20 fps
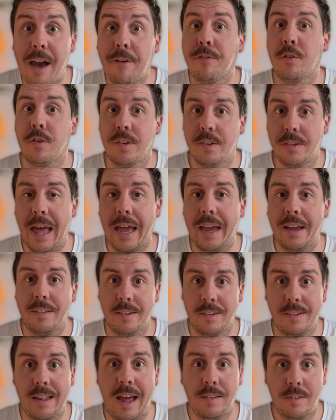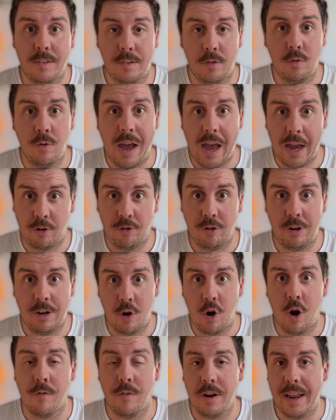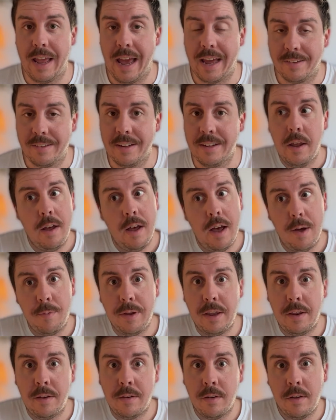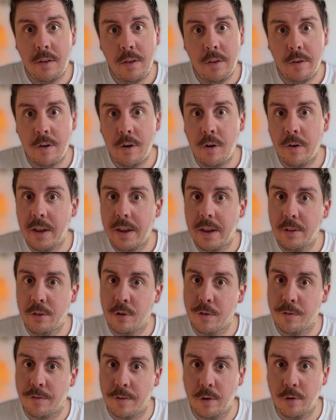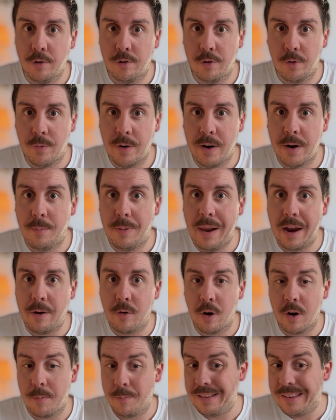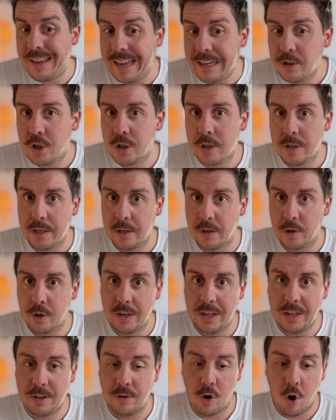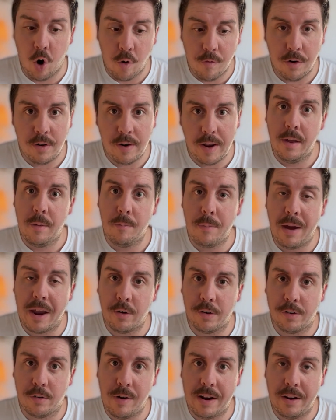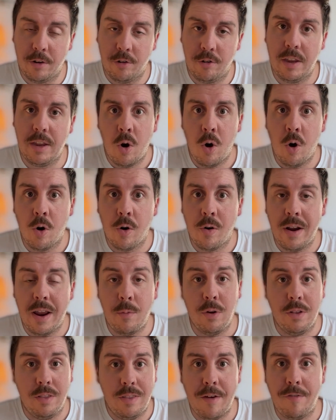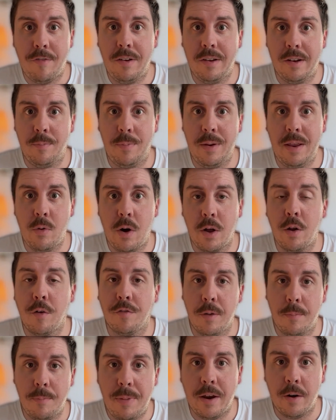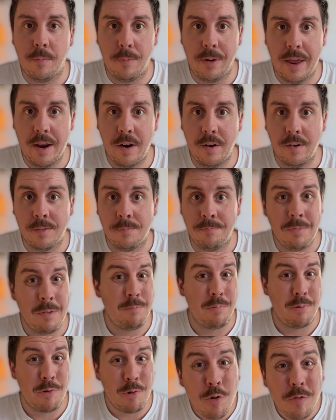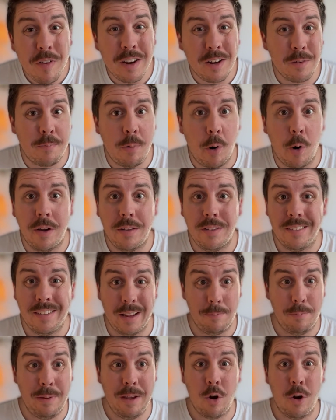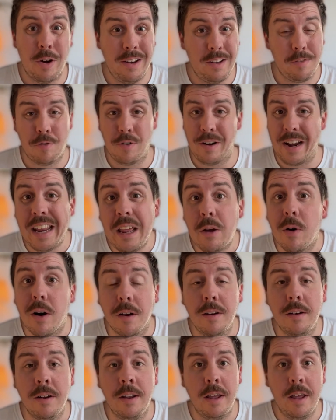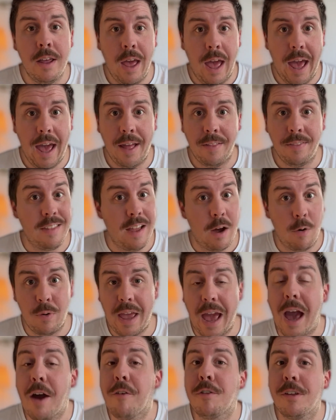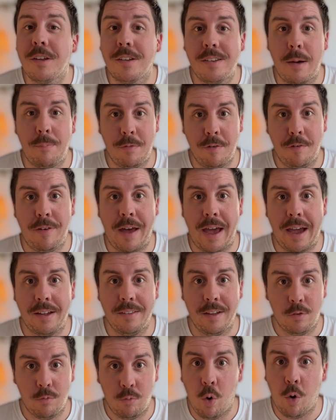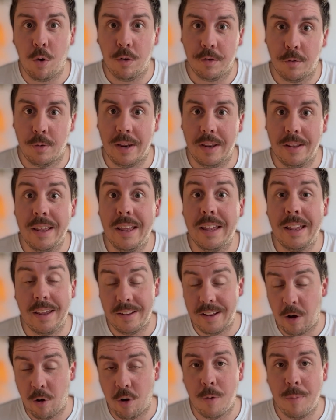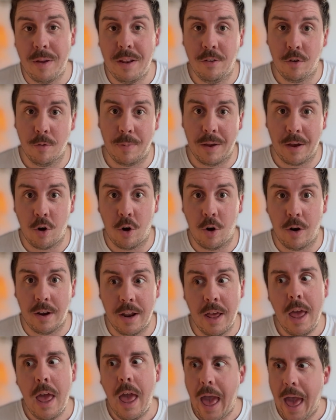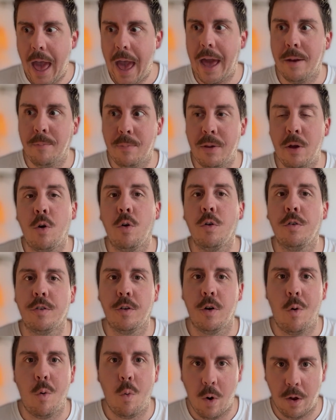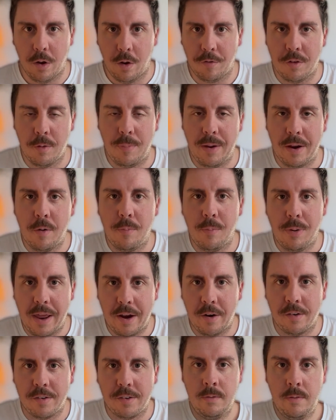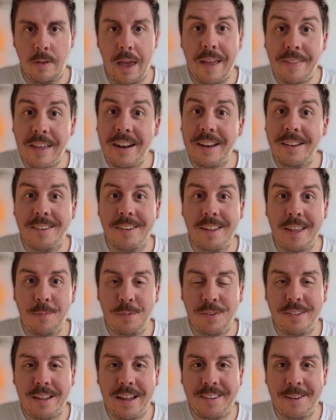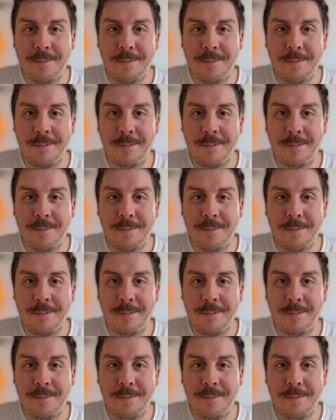to stack the sats to actually cover the asset, I mean, you're looking into a future where BlackRock potentially could either overtake MicroStrategy, or it would definitely be one of the bigger players, proving the point that Bitcoin is for anyone and that we have to accept the fact that Wall Street can now come into Bitcoin and be also one of the bigger players. And then it seems that the